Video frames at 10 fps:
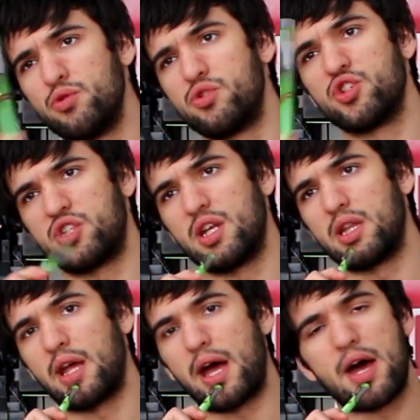you just
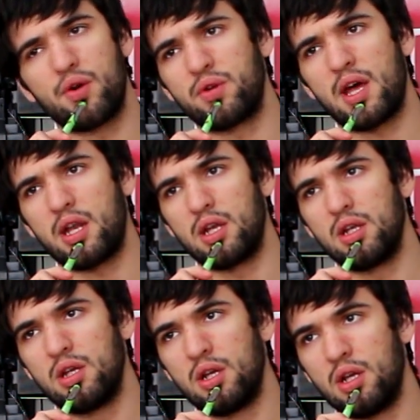did that. I don't get it.
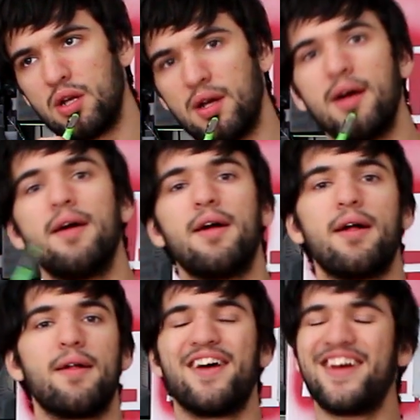
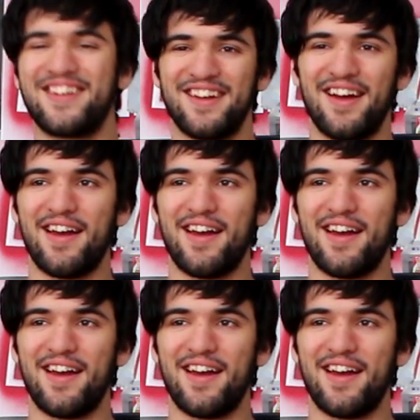And